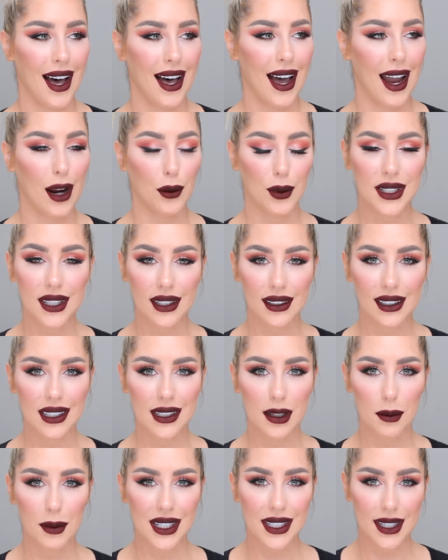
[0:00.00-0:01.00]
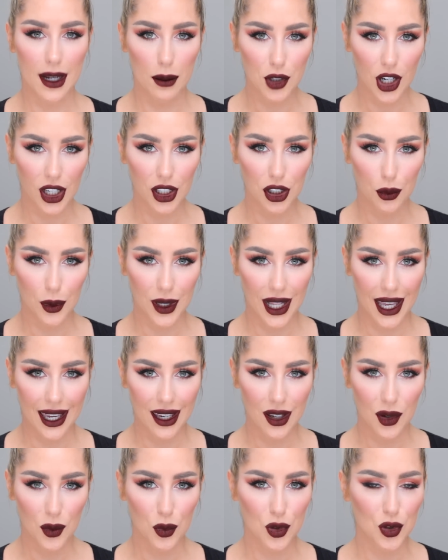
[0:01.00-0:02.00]
Uh, I recently did my Snapchat
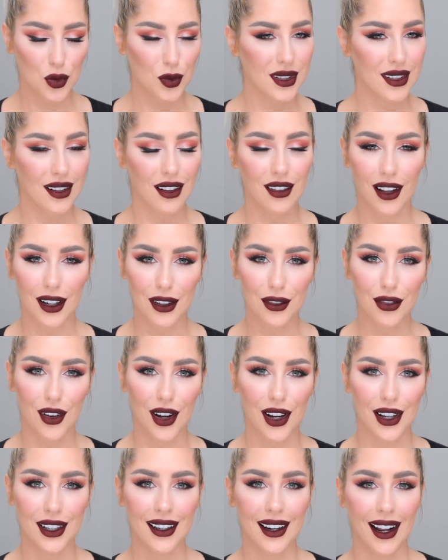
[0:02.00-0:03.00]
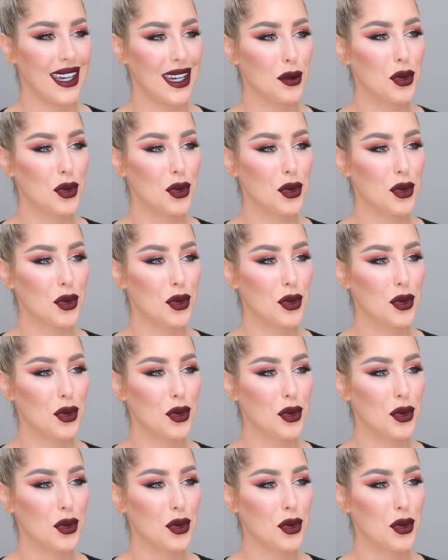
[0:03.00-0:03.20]
Q&A, which was a lot of fun.